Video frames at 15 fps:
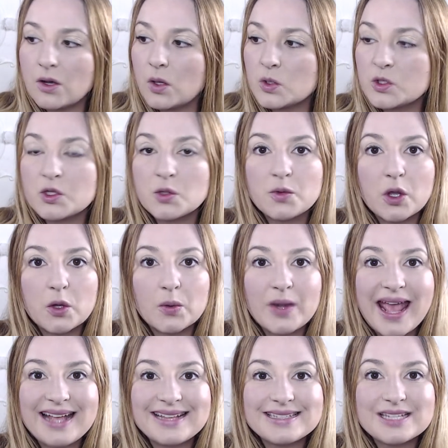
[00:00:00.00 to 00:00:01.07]
also known
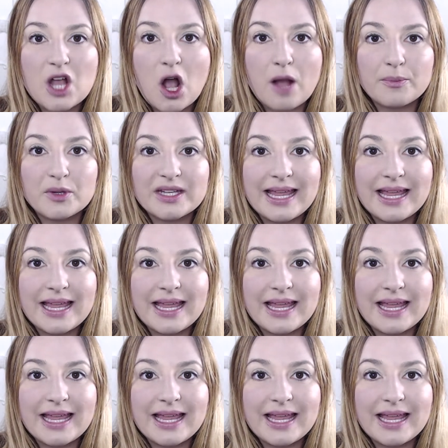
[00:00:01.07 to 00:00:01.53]
as copper